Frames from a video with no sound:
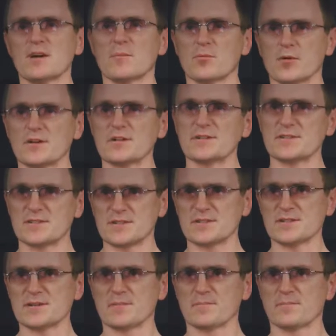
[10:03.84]
operating
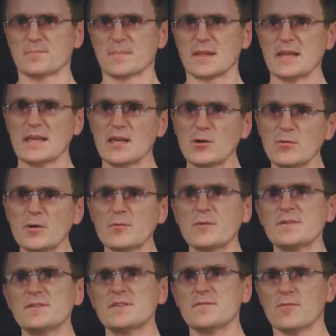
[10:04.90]
system. Even
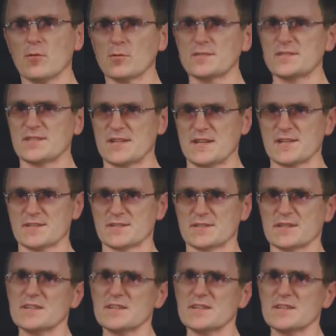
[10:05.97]
with default settings,